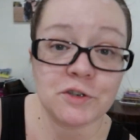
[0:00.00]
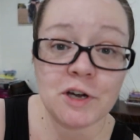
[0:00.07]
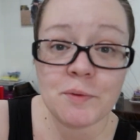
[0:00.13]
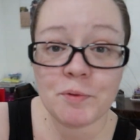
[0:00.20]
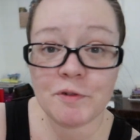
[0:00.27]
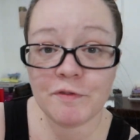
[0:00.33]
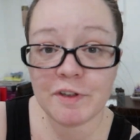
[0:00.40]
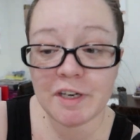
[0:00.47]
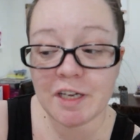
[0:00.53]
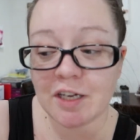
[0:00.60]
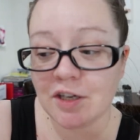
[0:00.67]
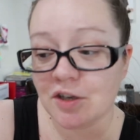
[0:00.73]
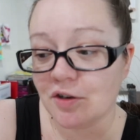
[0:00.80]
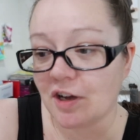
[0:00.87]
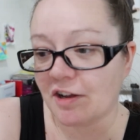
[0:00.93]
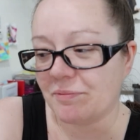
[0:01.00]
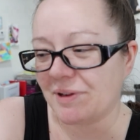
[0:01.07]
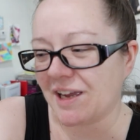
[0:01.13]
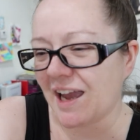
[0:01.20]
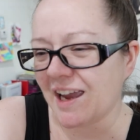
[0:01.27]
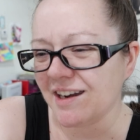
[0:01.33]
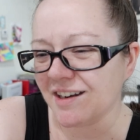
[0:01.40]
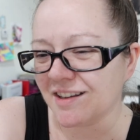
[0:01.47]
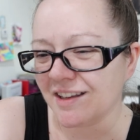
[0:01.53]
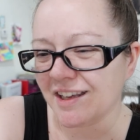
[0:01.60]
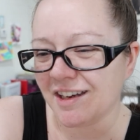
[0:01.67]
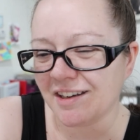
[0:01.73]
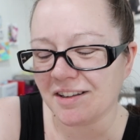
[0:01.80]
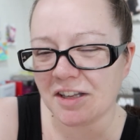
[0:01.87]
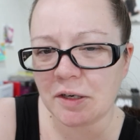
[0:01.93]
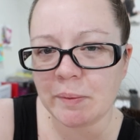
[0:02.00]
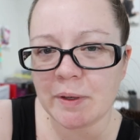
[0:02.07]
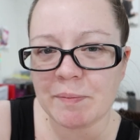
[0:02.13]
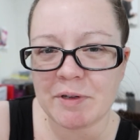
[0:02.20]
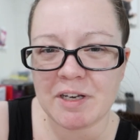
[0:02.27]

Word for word: an Apron video. I've been kind of cleaning a little bit,